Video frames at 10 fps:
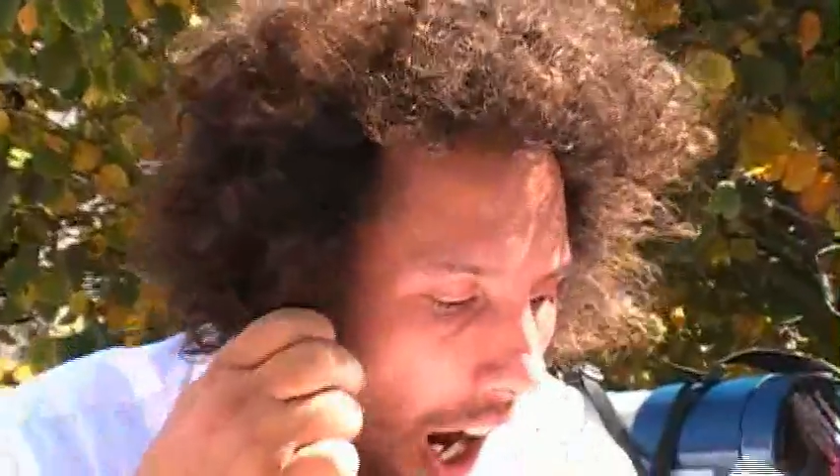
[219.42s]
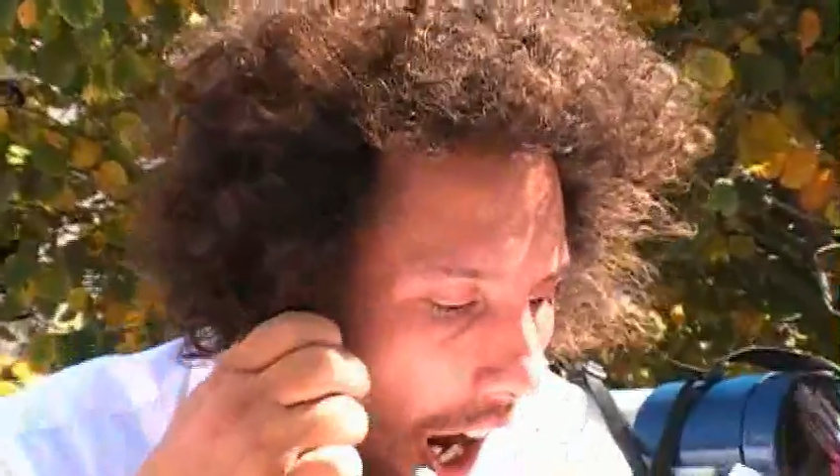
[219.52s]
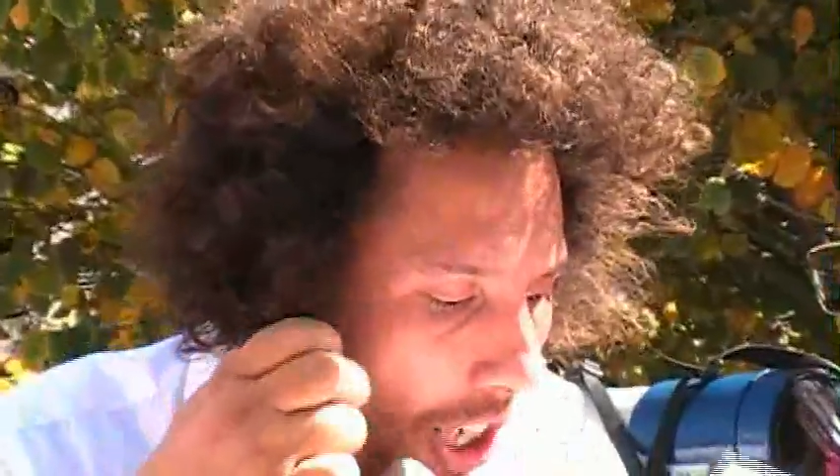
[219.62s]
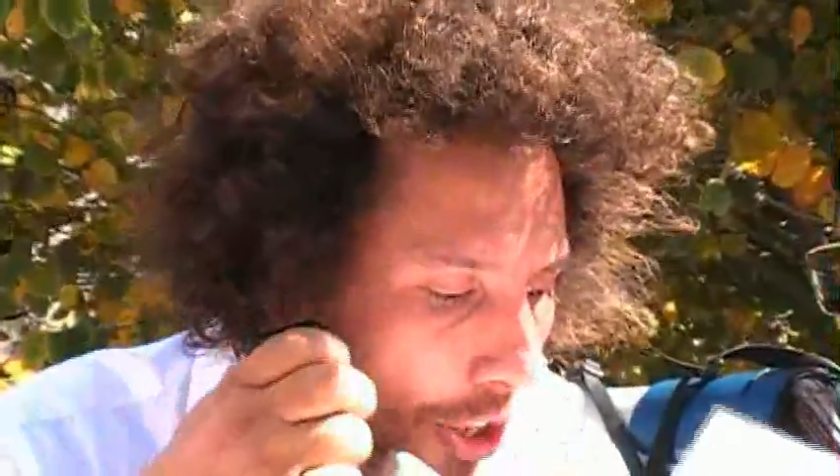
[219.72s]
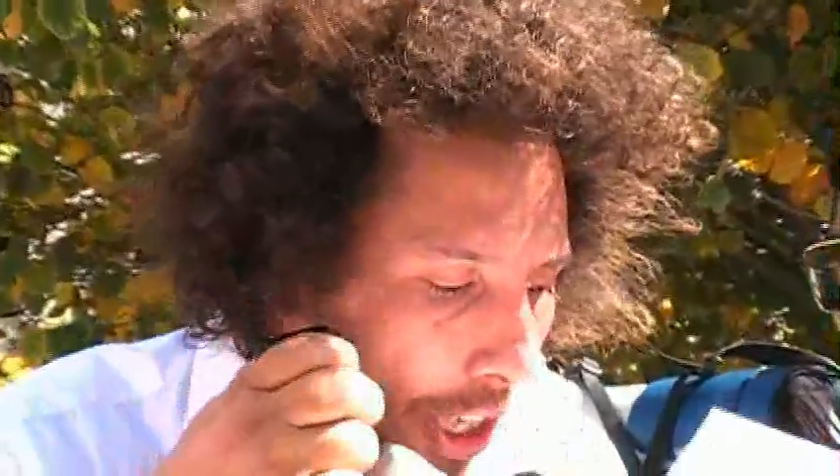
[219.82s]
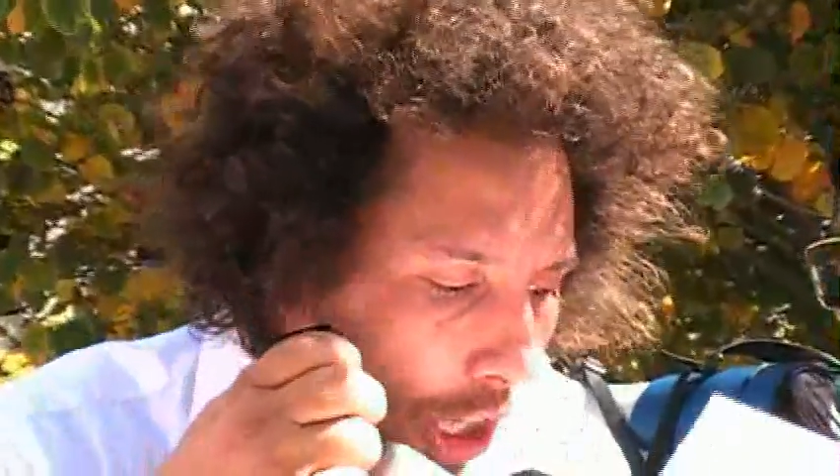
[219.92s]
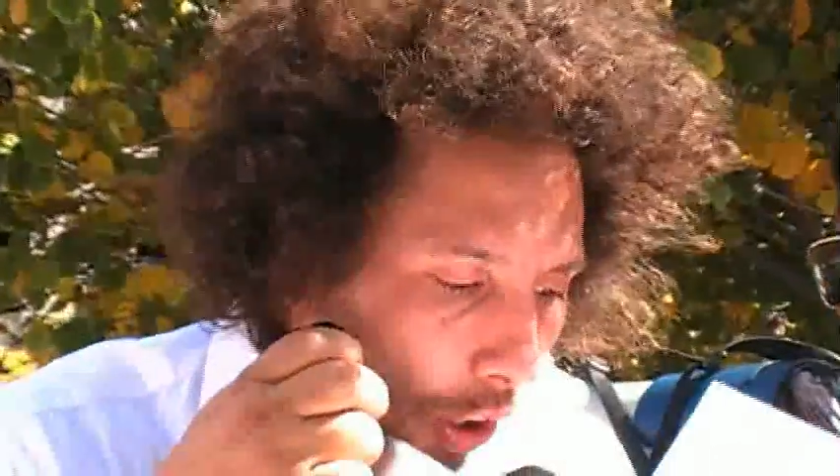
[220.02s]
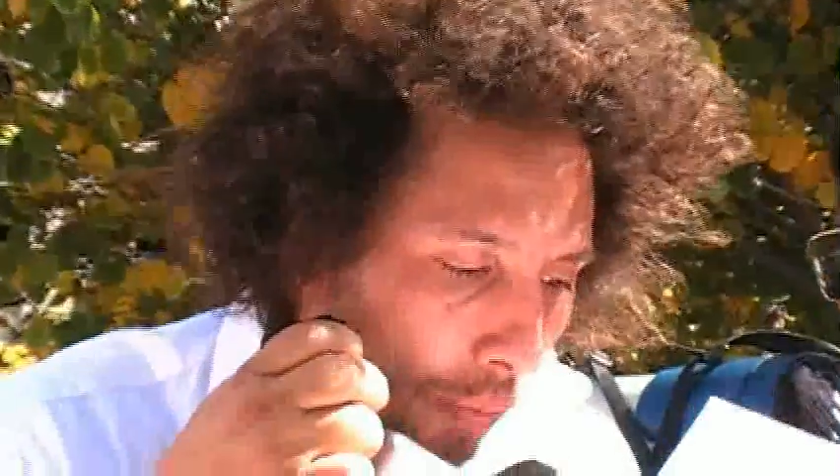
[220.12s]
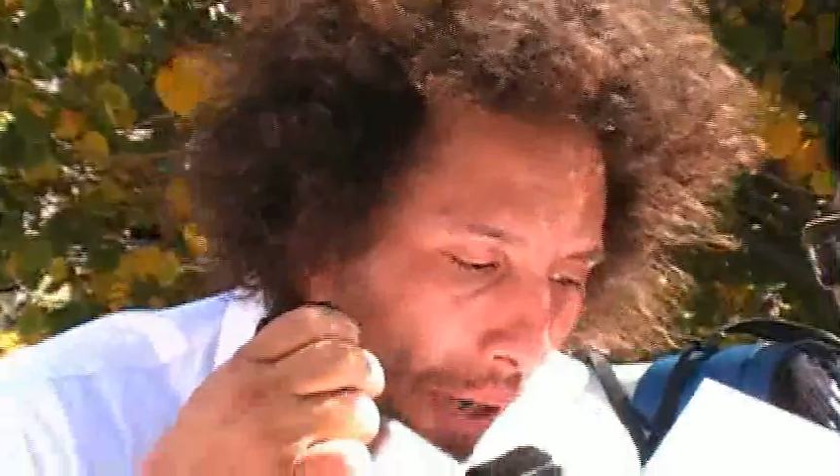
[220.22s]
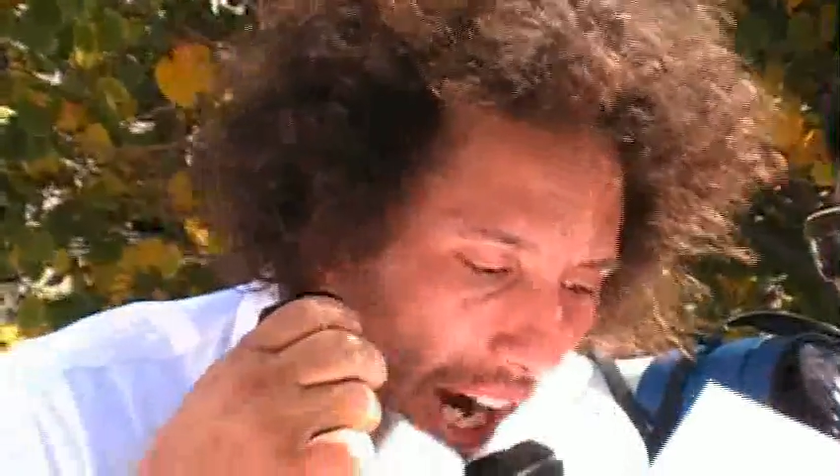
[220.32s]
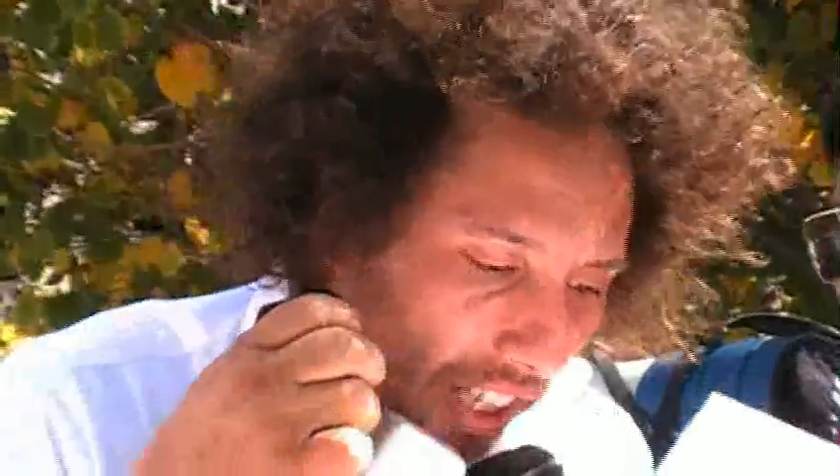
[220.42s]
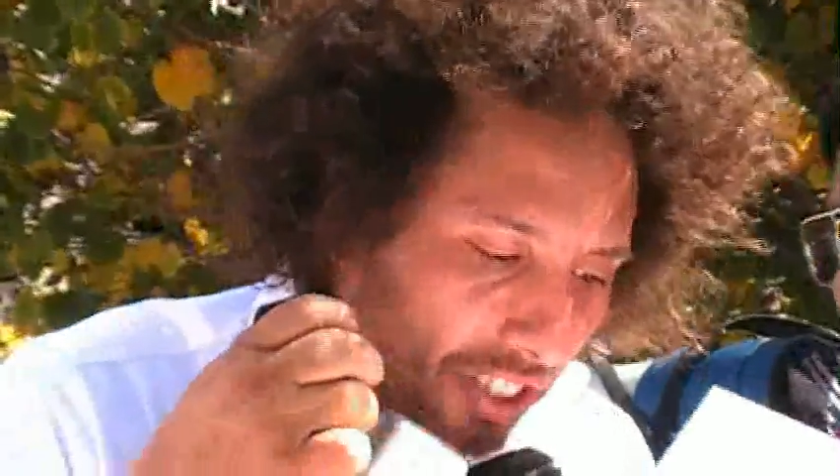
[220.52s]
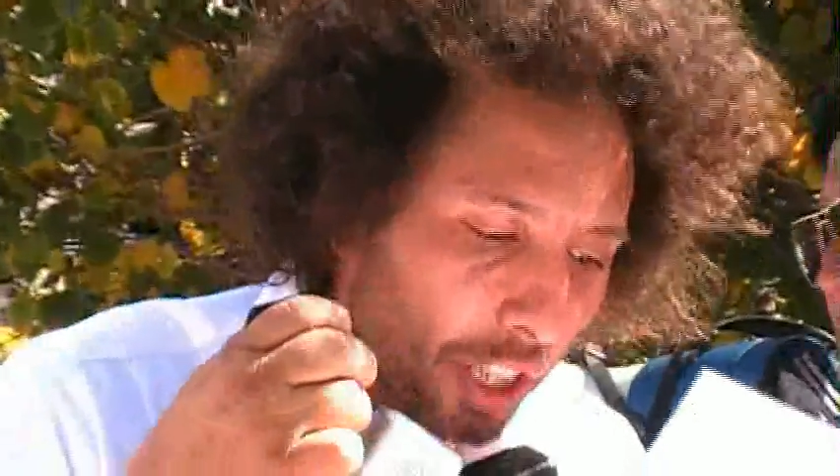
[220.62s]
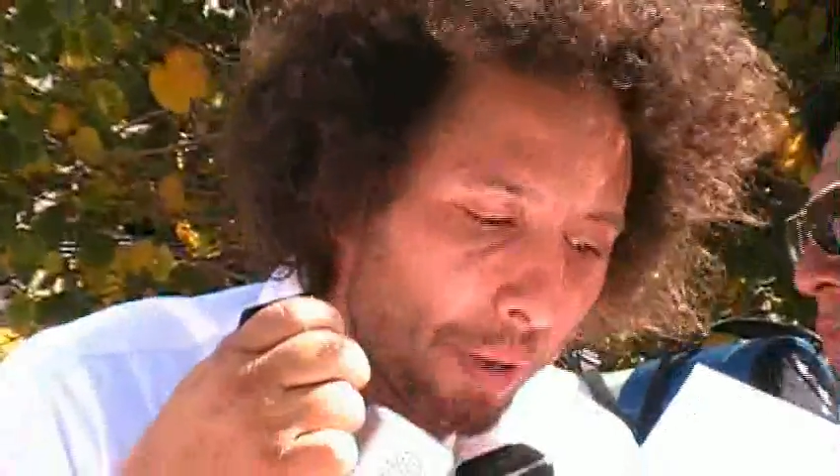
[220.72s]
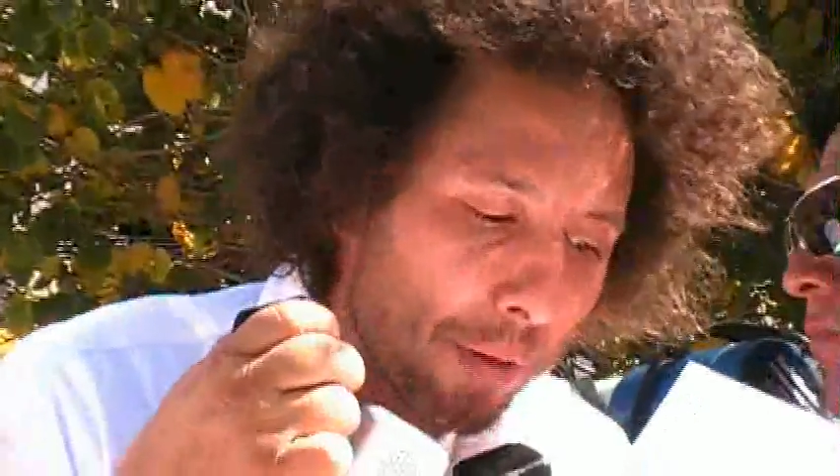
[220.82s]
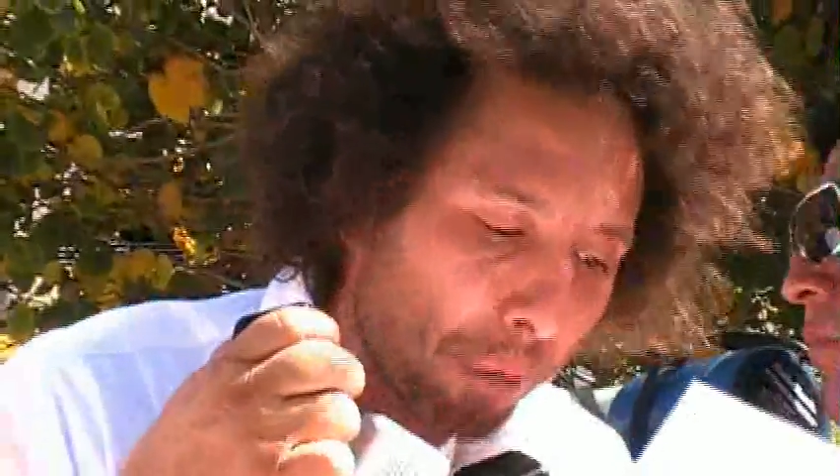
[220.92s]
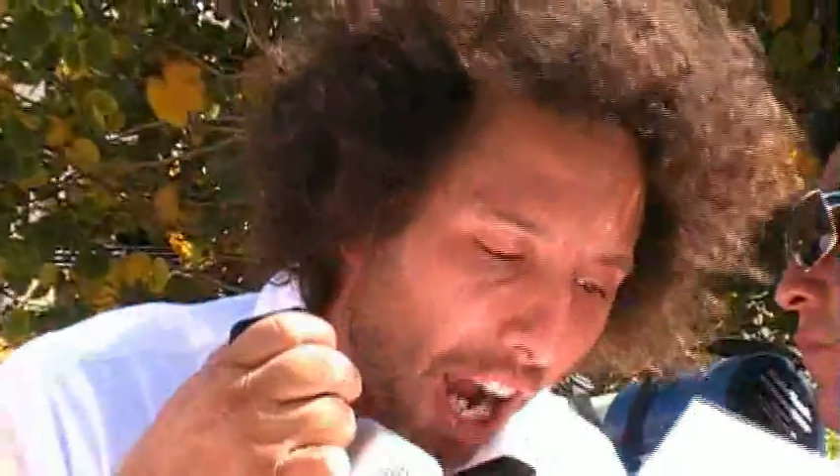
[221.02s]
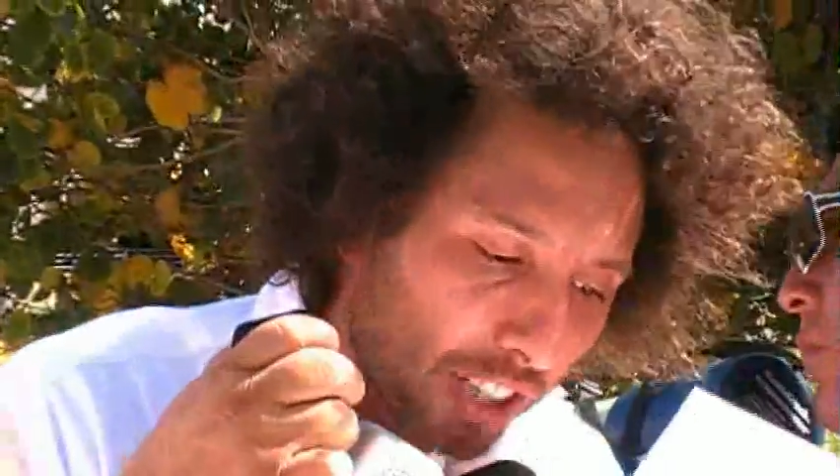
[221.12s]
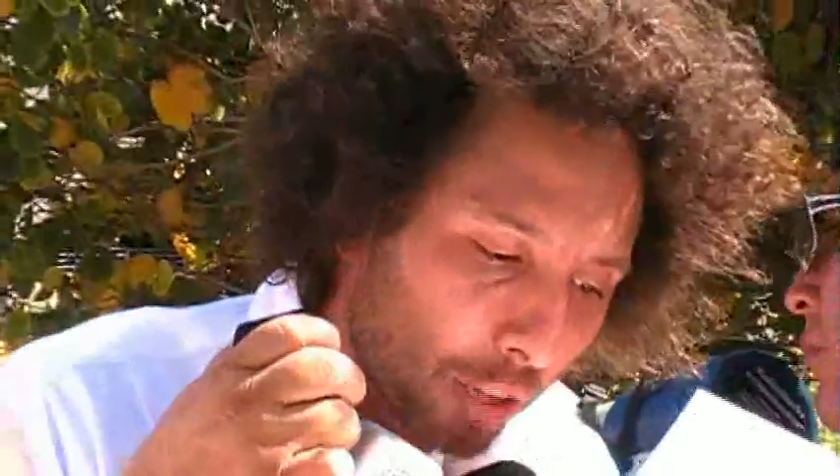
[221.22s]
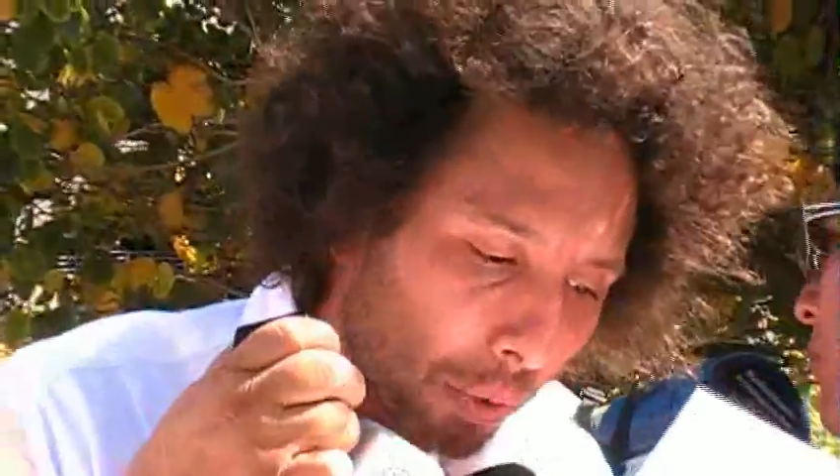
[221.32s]
Under the current policy made
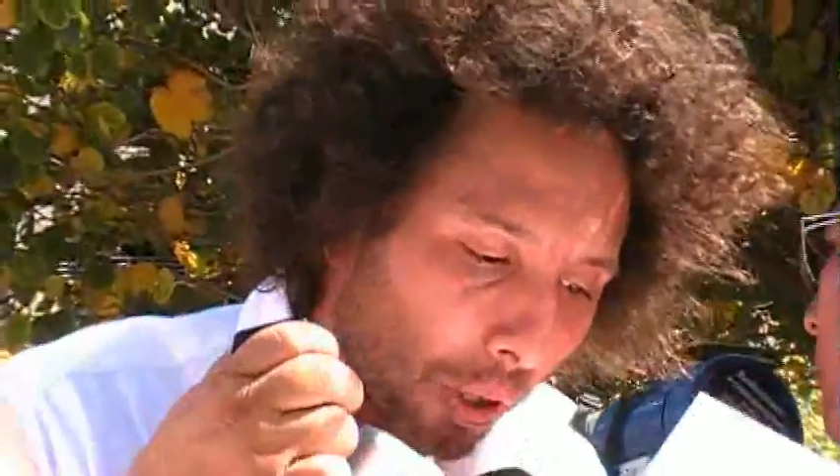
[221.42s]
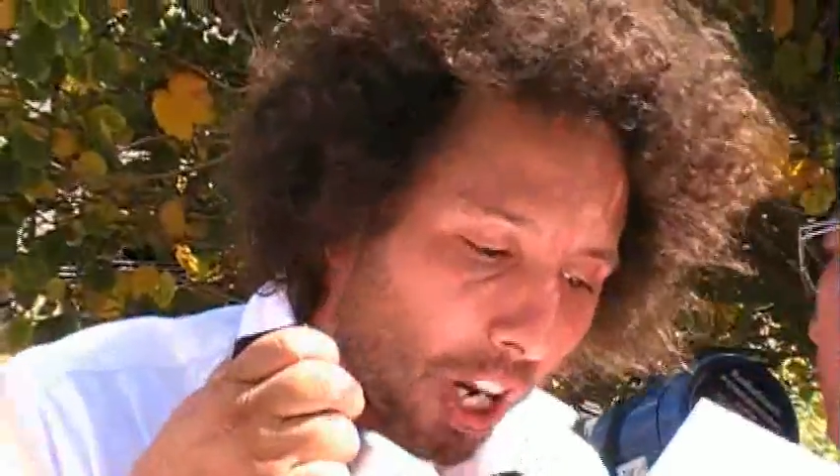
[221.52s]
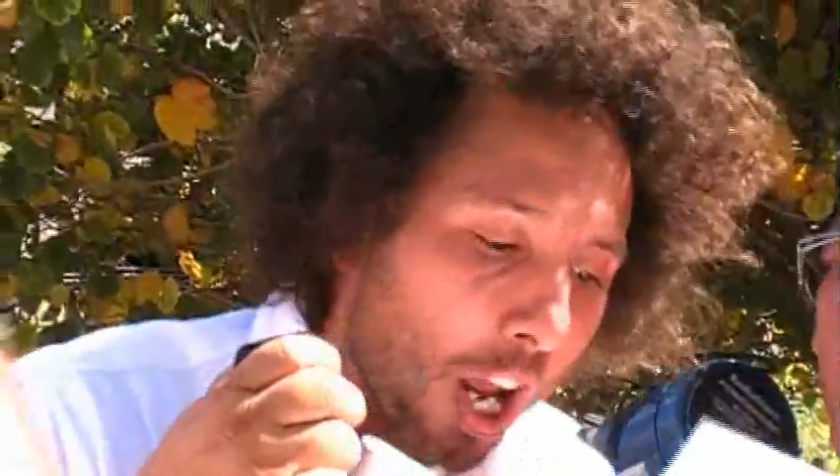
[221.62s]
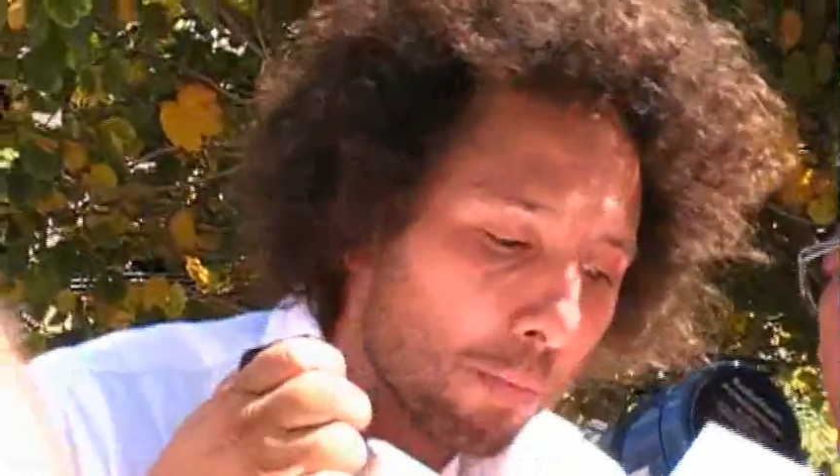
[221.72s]
possible